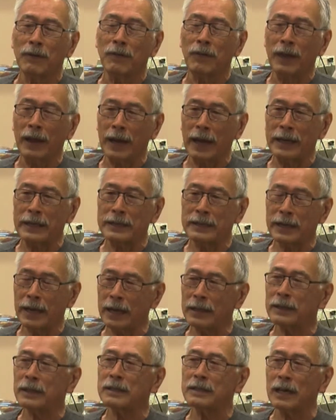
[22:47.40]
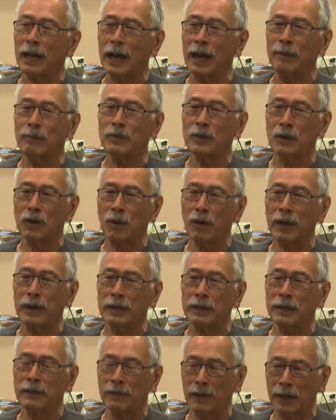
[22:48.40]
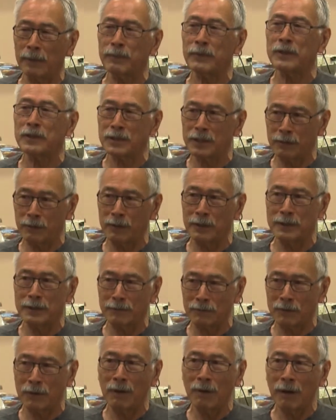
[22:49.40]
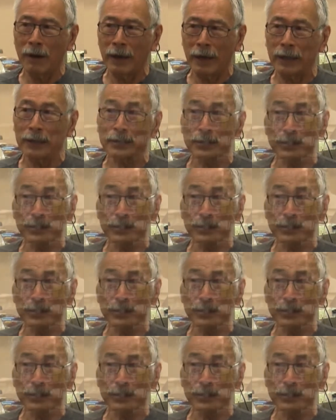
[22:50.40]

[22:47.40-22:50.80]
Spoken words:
that I take the time to go ahead and develop this series of drawings.